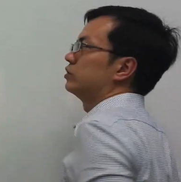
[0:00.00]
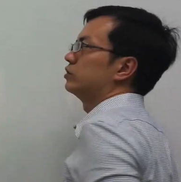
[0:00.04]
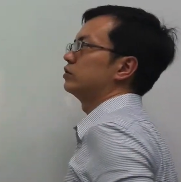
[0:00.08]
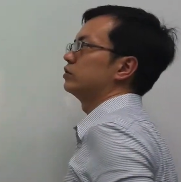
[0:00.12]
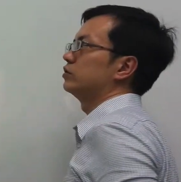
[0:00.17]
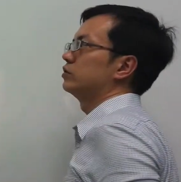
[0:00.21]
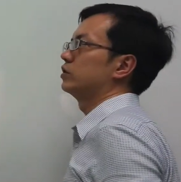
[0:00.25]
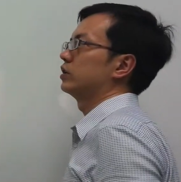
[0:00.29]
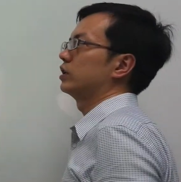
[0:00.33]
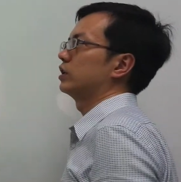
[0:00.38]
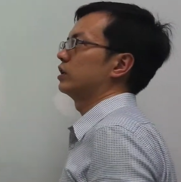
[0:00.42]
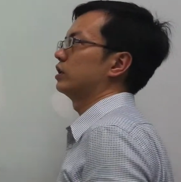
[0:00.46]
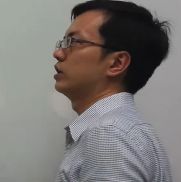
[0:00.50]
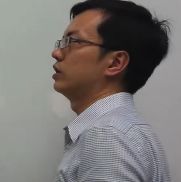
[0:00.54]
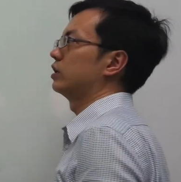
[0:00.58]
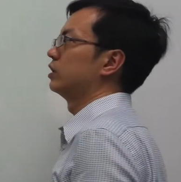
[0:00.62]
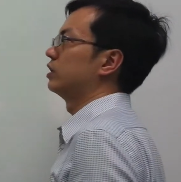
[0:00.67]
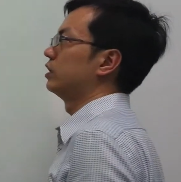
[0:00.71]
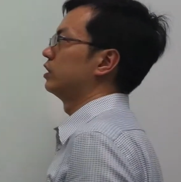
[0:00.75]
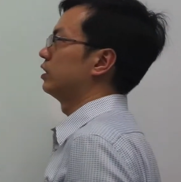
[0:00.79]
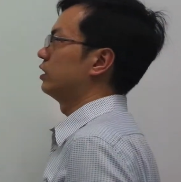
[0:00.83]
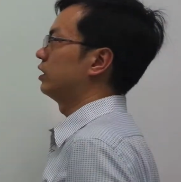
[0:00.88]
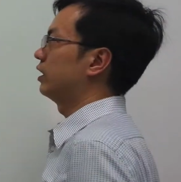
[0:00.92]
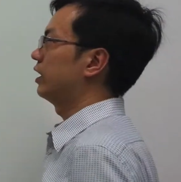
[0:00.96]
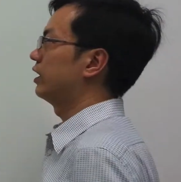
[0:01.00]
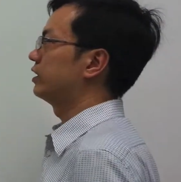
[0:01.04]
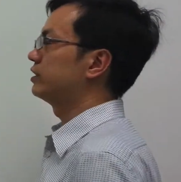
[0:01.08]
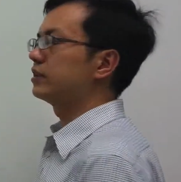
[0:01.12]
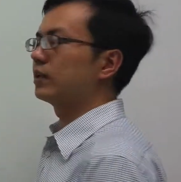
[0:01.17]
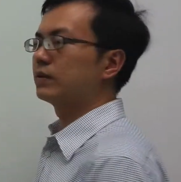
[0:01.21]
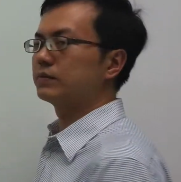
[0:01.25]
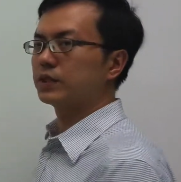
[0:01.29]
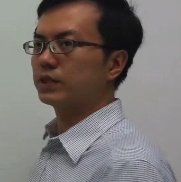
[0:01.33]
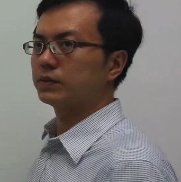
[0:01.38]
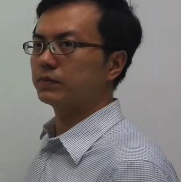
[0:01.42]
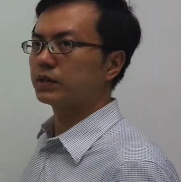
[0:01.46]
to the
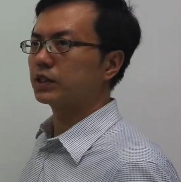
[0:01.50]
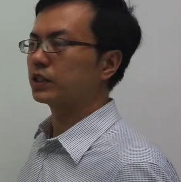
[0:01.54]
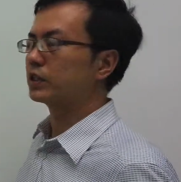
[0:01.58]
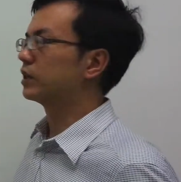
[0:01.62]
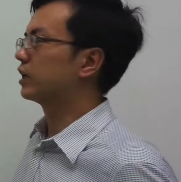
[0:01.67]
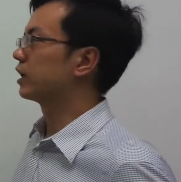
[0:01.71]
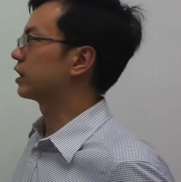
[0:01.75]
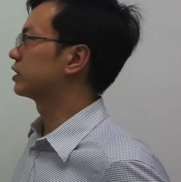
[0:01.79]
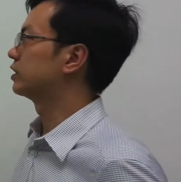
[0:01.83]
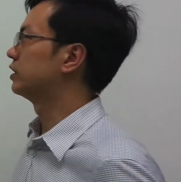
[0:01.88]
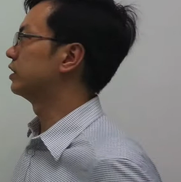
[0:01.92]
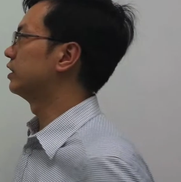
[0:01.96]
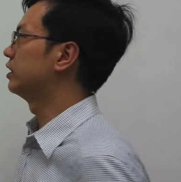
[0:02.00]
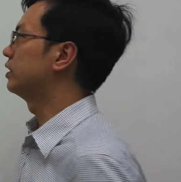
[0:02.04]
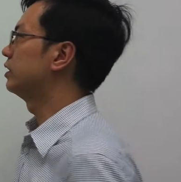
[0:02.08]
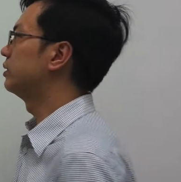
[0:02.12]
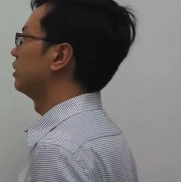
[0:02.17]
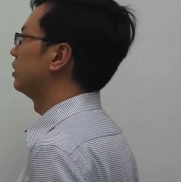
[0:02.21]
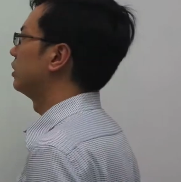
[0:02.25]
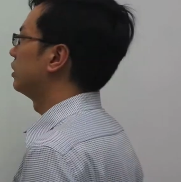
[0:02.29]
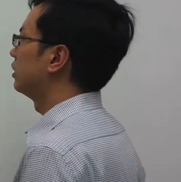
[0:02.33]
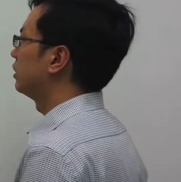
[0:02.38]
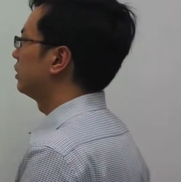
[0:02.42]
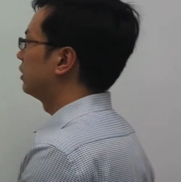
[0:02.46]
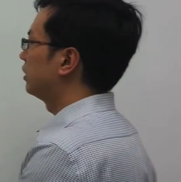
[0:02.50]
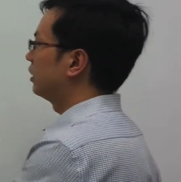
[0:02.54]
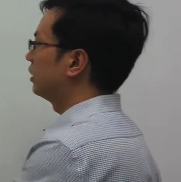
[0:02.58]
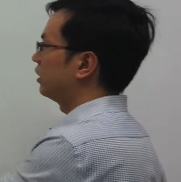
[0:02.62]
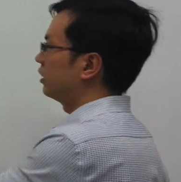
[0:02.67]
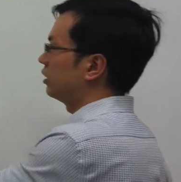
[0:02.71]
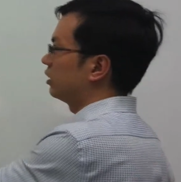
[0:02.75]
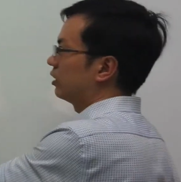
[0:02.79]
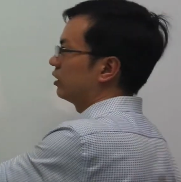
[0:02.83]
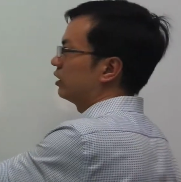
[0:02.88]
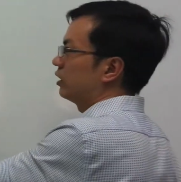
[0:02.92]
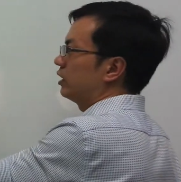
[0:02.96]
N-type semiconductor,
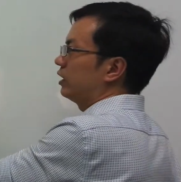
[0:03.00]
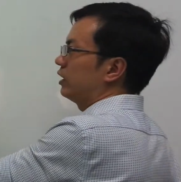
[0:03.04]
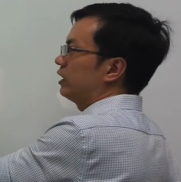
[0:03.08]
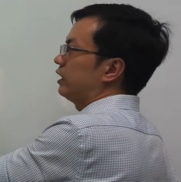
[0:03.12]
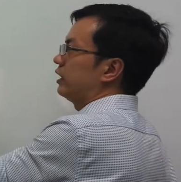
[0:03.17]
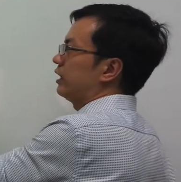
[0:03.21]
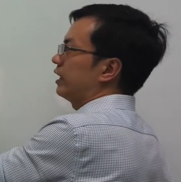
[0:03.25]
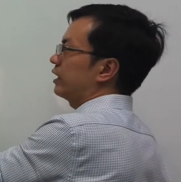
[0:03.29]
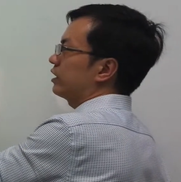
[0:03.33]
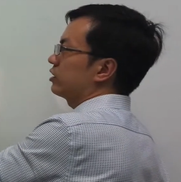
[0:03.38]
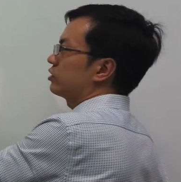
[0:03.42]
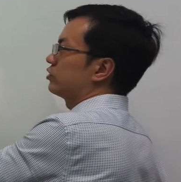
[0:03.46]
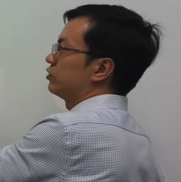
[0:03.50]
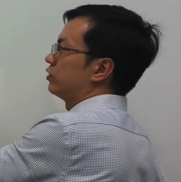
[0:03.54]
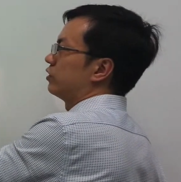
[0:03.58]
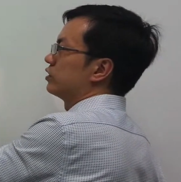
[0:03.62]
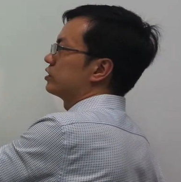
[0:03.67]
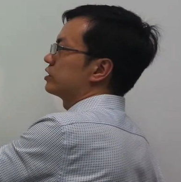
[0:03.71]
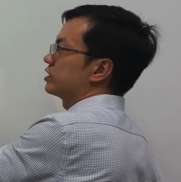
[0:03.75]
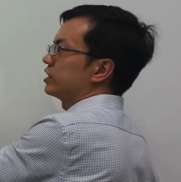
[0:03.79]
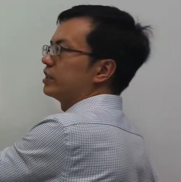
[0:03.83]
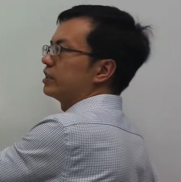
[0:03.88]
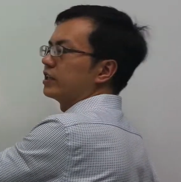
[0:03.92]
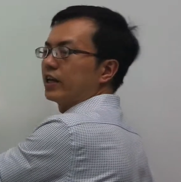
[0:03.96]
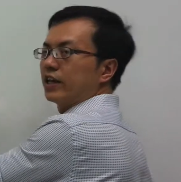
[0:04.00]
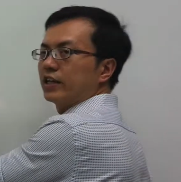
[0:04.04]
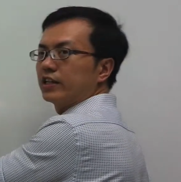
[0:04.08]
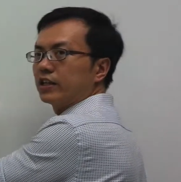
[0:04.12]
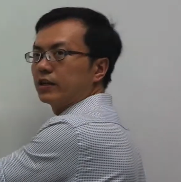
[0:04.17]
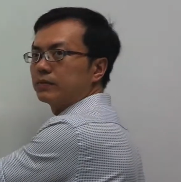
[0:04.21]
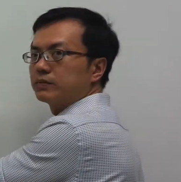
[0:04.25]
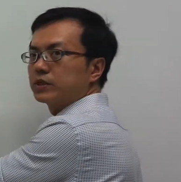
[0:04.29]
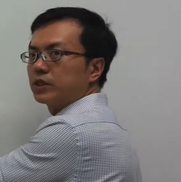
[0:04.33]
the electrons in the N-type